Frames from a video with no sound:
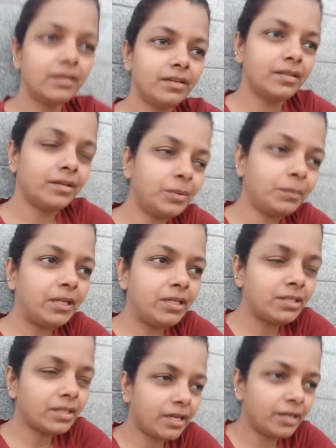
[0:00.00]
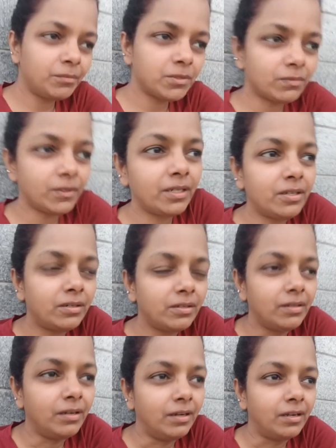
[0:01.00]
Many times when
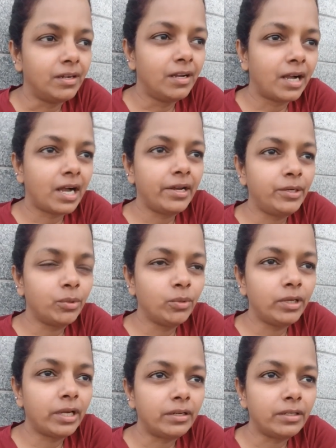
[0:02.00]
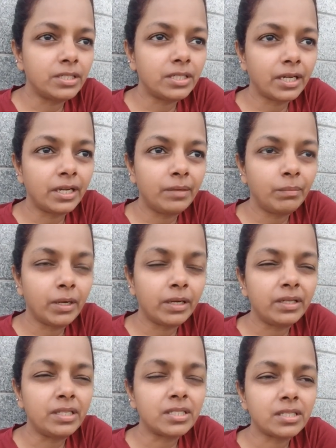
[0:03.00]
I don't understand my
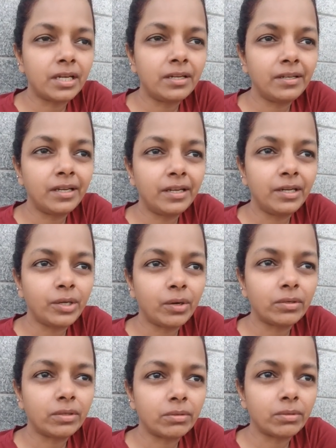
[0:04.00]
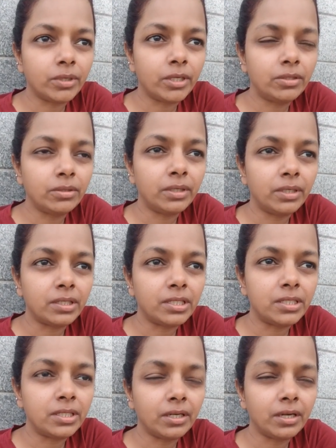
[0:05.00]
son and daughter, Rohit and
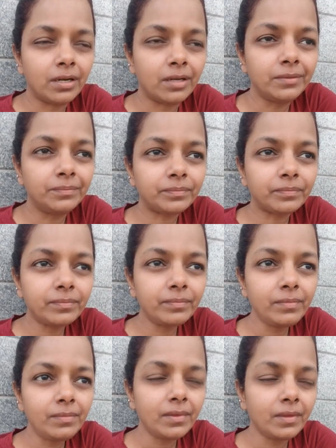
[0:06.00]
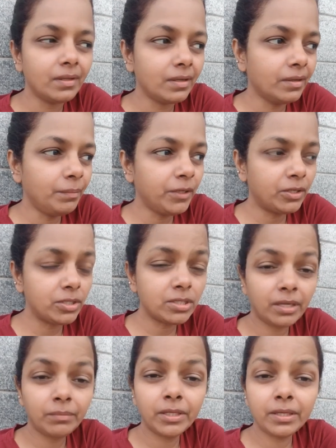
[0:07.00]
Rishika, because
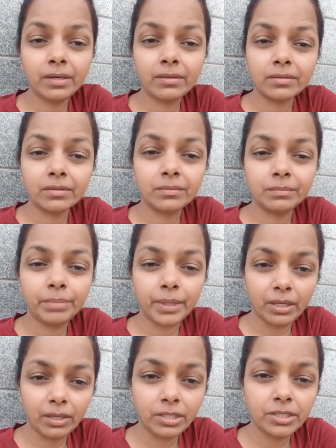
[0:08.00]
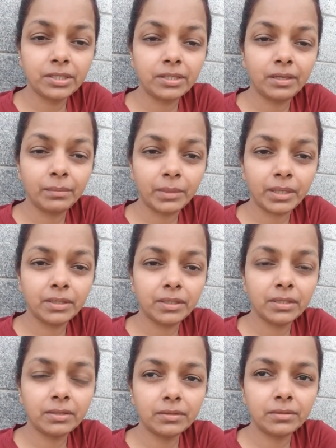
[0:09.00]
I'm their biological mother,
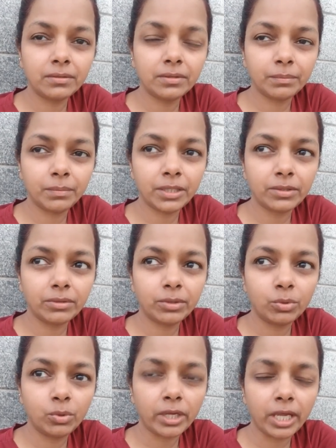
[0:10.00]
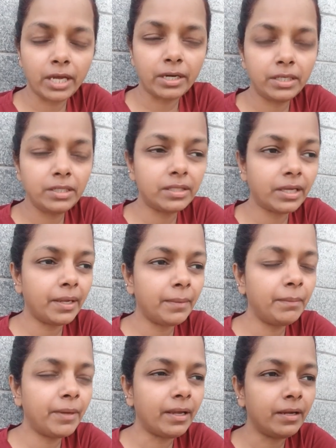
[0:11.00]
the mother who carried them and